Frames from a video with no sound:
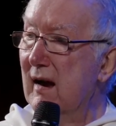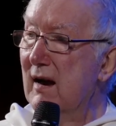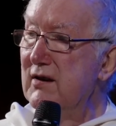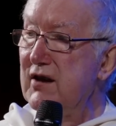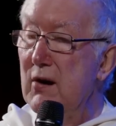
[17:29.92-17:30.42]

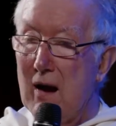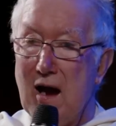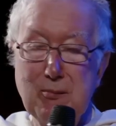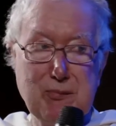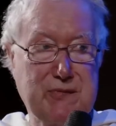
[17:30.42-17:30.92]
So
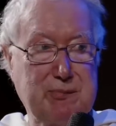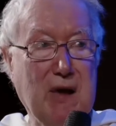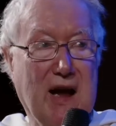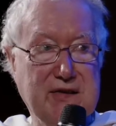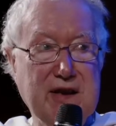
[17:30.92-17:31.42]

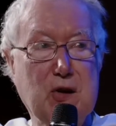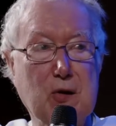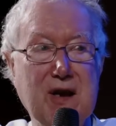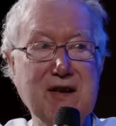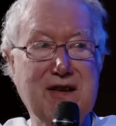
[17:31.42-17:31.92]
I think you're
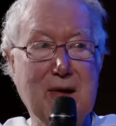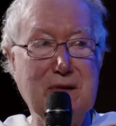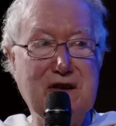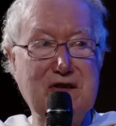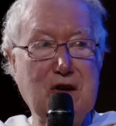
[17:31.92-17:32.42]
going to tell me
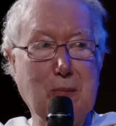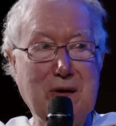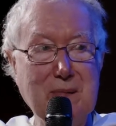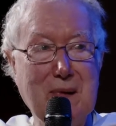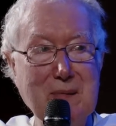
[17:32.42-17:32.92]
to stop in
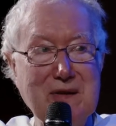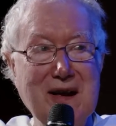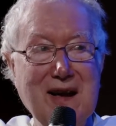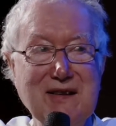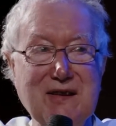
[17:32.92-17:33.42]
a moment.
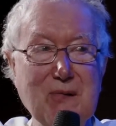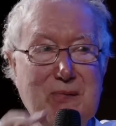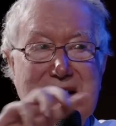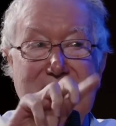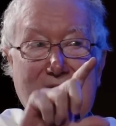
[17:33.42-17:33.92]
So
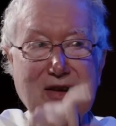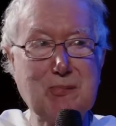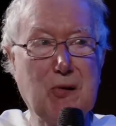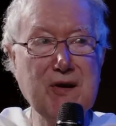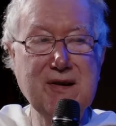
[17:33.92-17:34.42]
very last
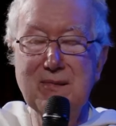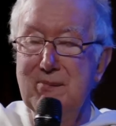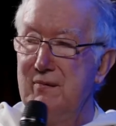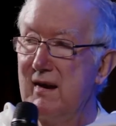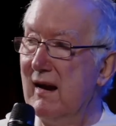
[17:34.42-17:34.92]
point,
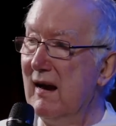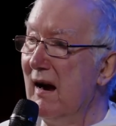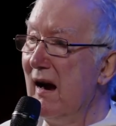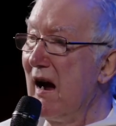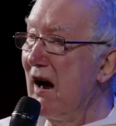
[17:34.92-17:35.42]

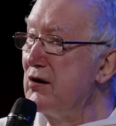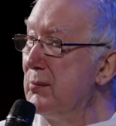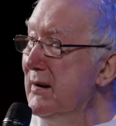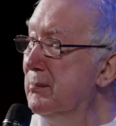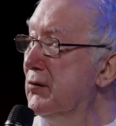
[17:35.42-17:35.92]
how do we
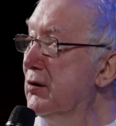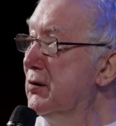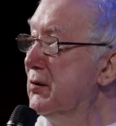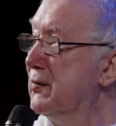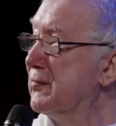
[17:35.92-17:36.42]

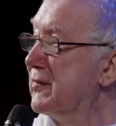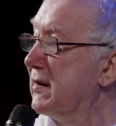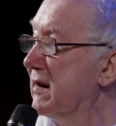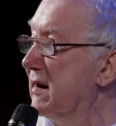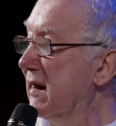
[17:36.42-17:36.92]
move
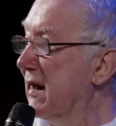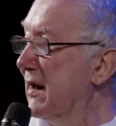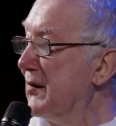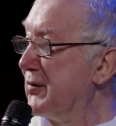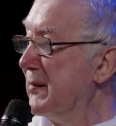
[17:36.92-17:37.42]

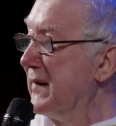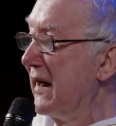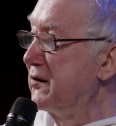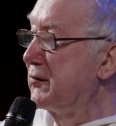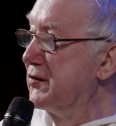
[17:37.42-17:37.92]
from that
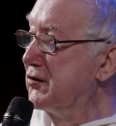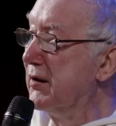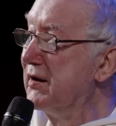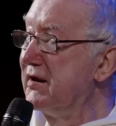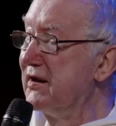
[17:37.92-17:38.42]

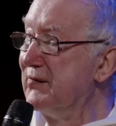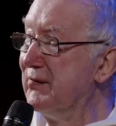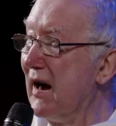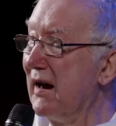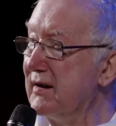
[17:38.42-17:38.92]
gratuitous
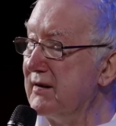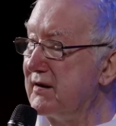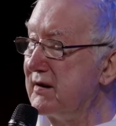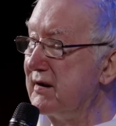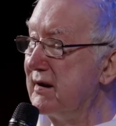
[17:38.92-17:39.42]

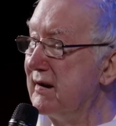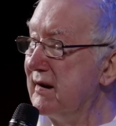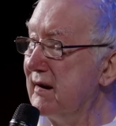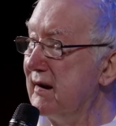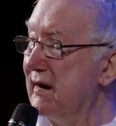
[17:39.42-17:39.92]
violence
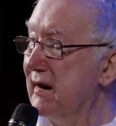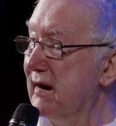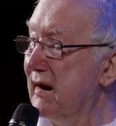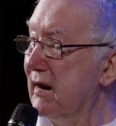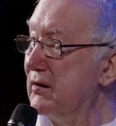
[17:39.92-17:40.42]

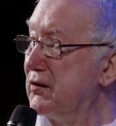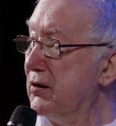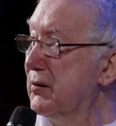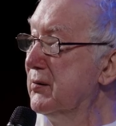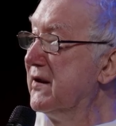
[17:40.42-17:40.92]

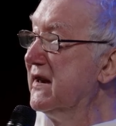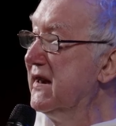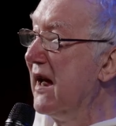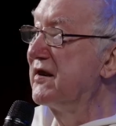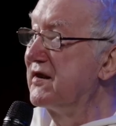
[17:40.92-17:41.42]
to the
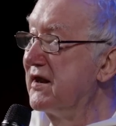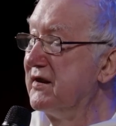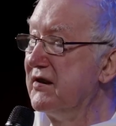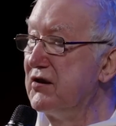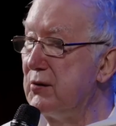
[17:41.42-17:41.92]
yes that
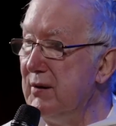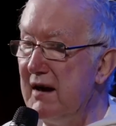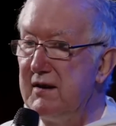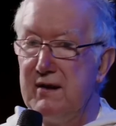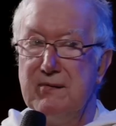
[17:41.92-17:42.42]
is
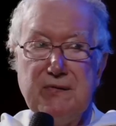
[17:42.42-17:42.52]
creative?